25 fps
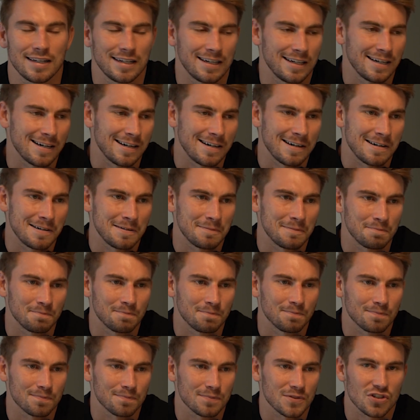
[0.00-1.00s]
Um,
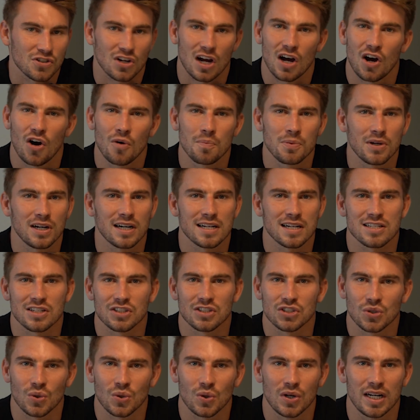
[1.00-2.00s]
so I hope you guys
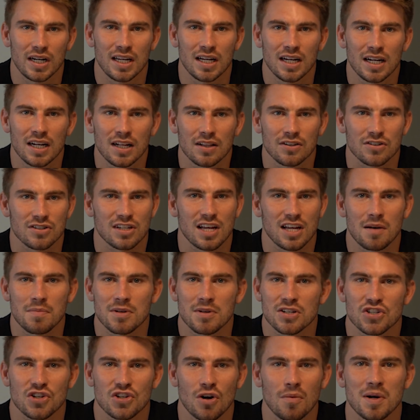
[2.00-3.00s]
enjoyed. There's going to
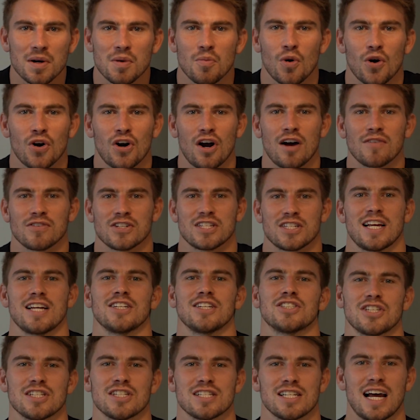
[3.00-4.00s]
be so many more
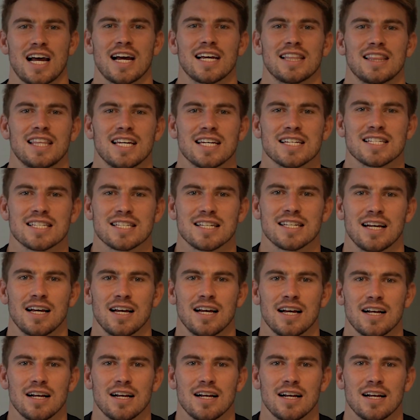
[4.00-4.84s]
conversations like this.